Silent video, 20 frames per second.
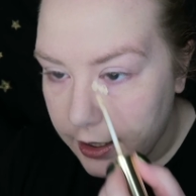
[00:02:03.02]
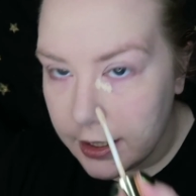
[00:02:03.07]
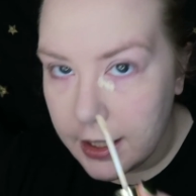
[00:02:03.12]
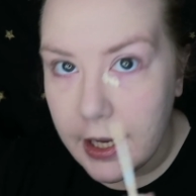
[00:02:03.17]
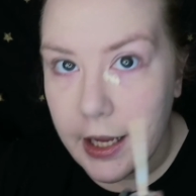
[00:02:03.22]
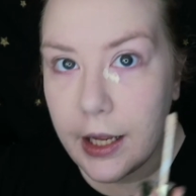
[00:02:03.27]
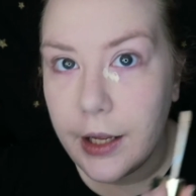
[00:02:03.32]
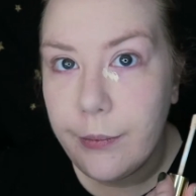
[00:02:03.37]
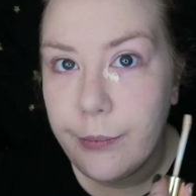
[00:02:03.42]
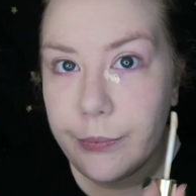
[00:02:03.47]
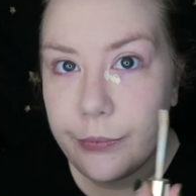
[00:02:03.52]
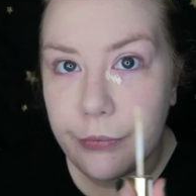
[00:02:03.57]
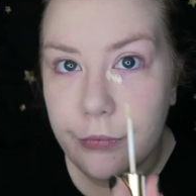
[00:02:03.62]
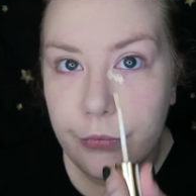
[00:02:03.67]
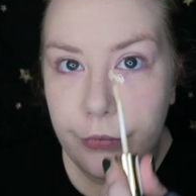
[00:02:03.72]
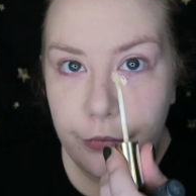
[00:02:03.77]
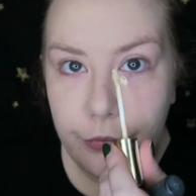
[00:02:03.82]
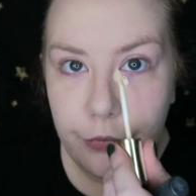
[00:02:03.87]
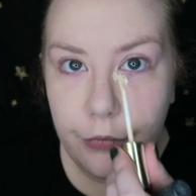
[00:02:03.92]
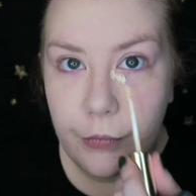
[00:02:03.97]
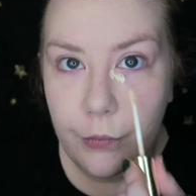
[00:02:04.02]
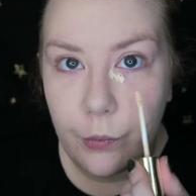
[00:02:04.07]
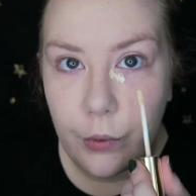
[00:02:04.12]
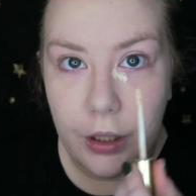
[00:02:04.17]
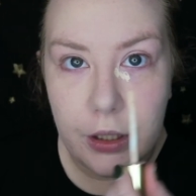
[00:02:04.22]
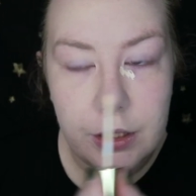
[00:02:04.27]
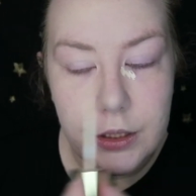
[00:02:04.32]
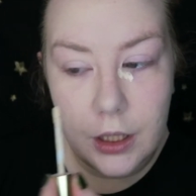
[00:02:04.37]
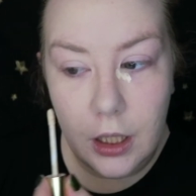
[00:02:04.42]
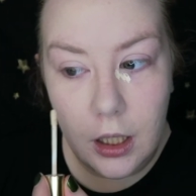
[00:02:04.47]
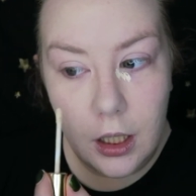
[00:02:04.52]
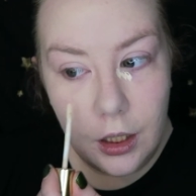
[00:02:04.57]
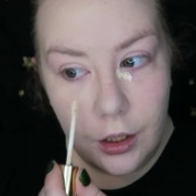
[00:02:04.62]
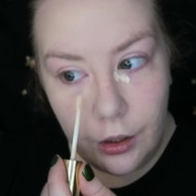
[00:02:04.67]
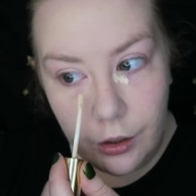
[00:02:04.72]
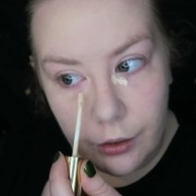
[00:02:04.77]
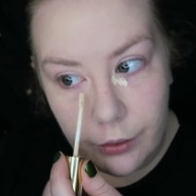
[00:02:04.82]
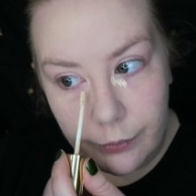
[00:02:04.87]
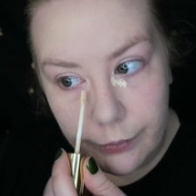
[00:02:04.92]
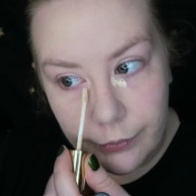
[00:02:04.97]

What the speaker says: in here where it's dark.